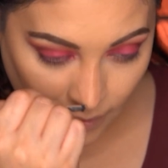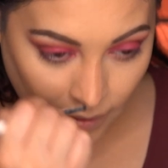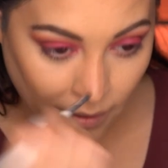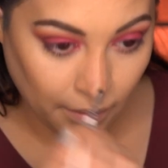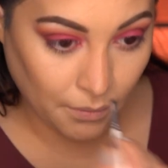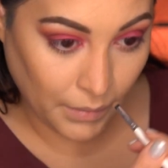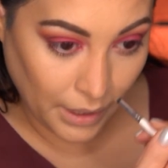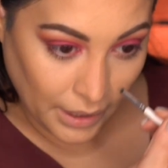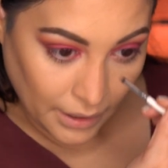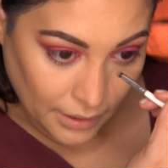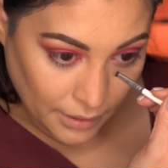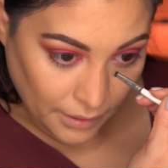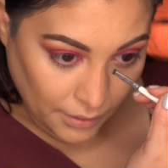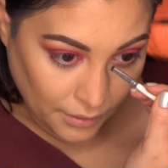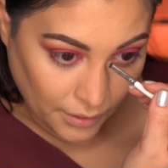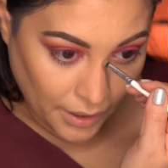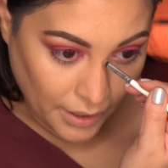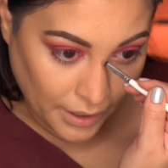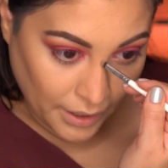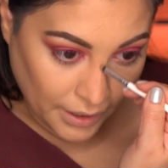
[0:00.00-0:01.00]
to make the
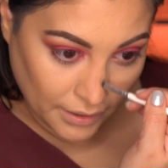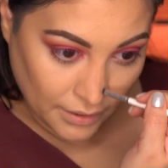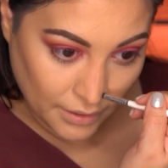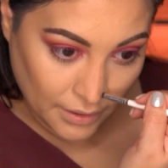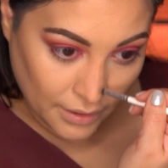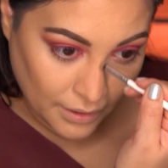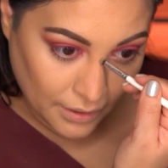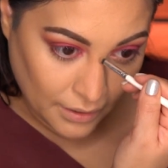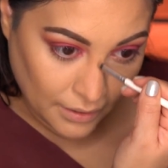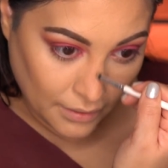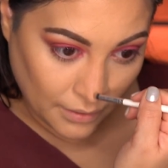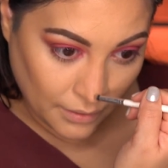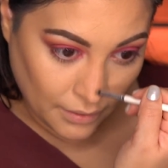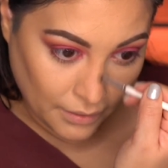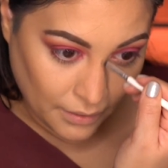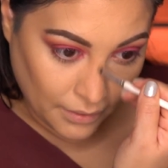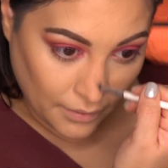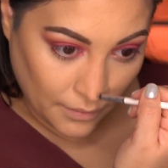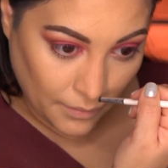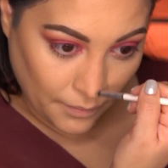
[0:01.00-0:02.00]
lines
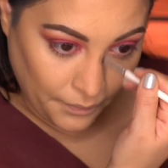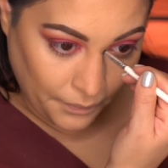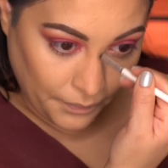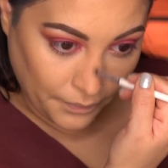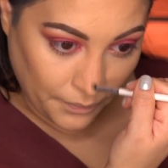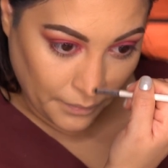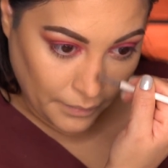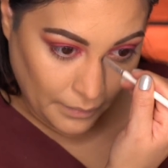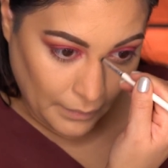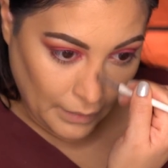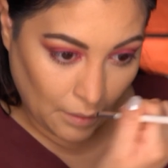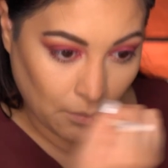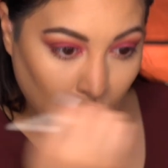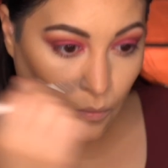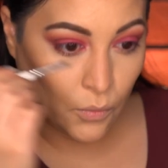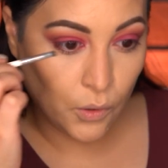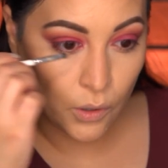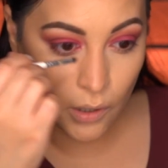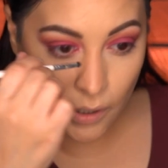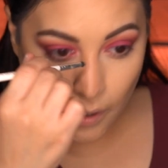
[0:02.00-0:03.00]

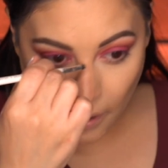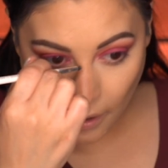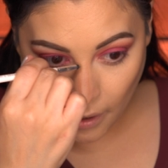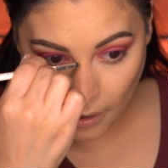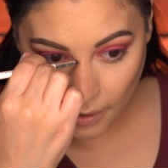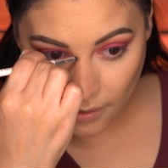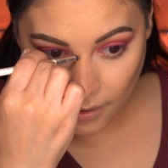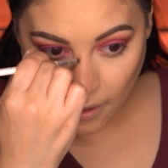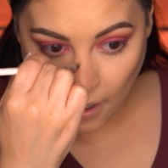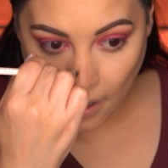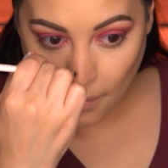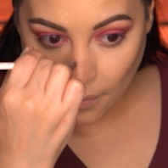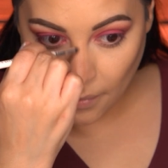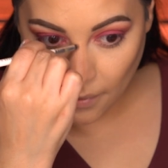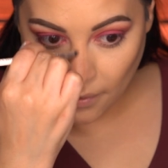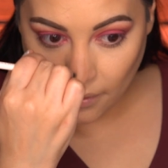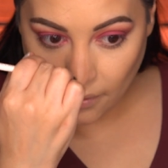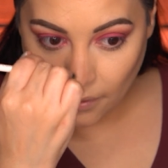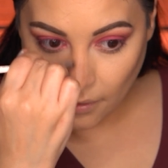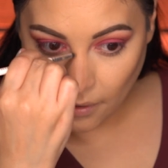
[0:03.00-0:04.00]
more on top
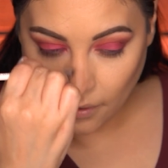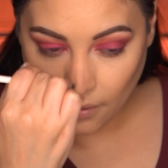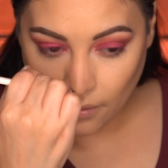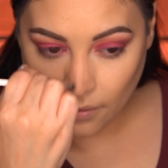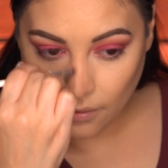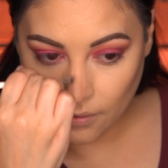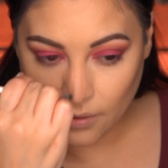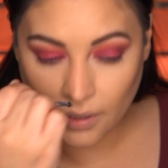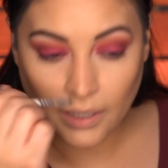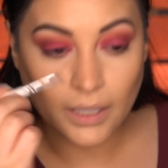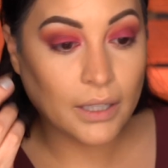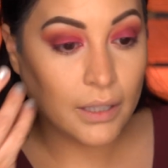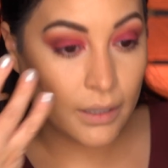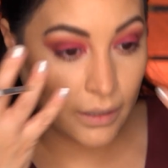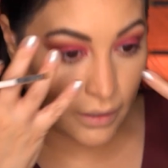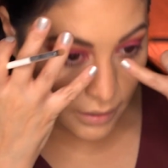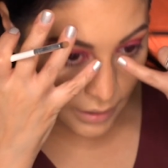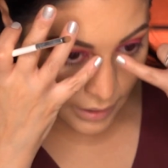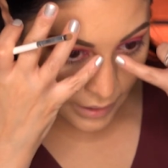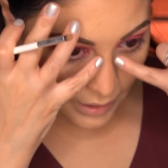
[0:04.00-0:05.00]
of the nose
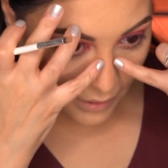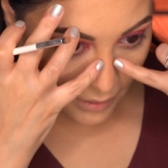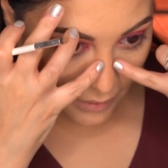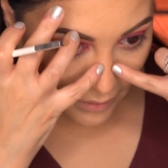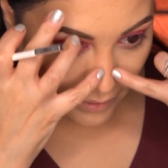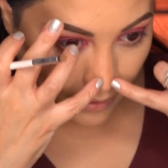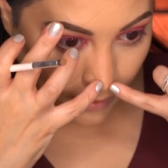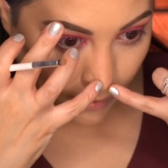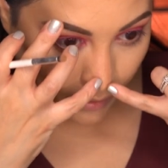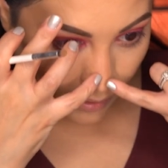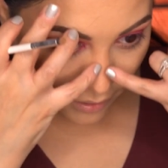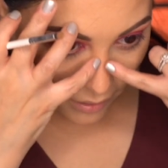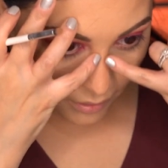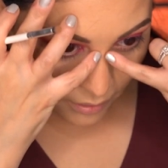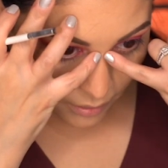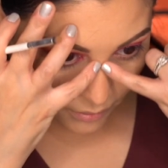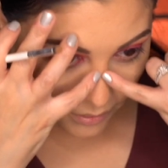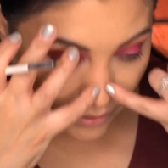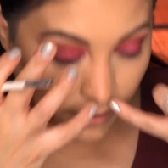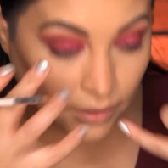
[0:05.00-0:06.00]
and like thinner,
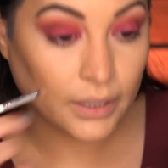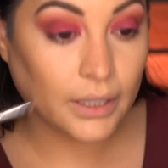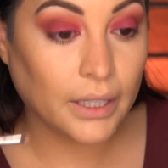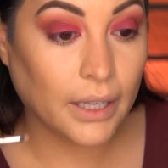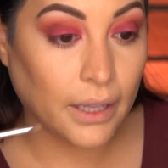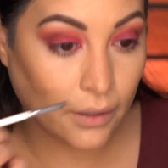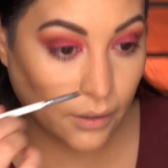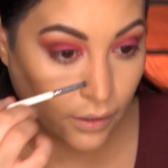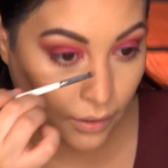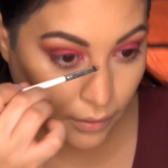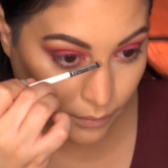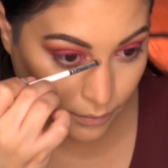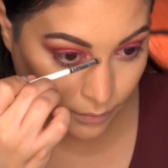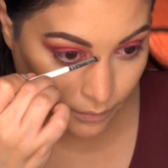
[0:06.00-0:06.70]
closer together.